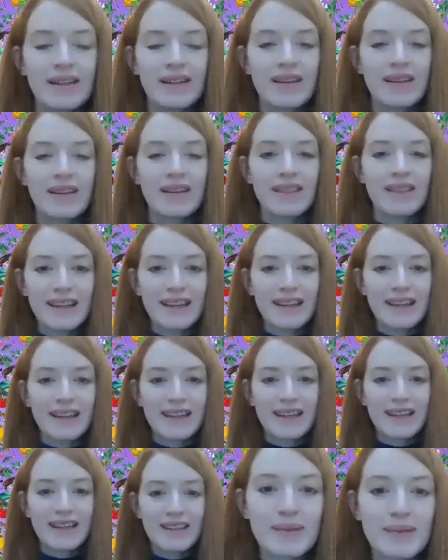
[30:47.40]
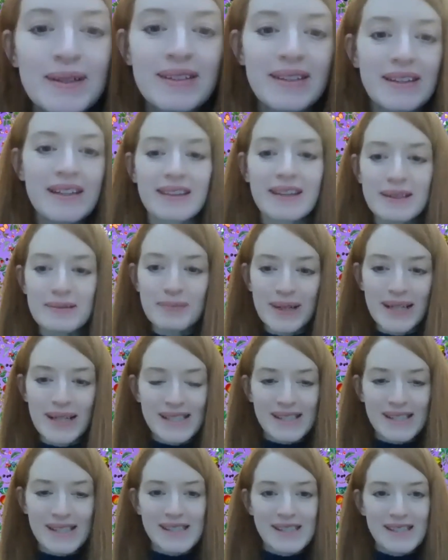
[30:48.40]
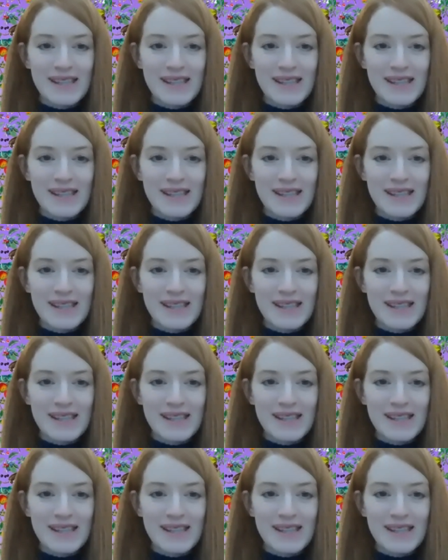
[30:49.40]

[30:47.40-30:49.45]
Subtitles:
you so much both. I think that brings us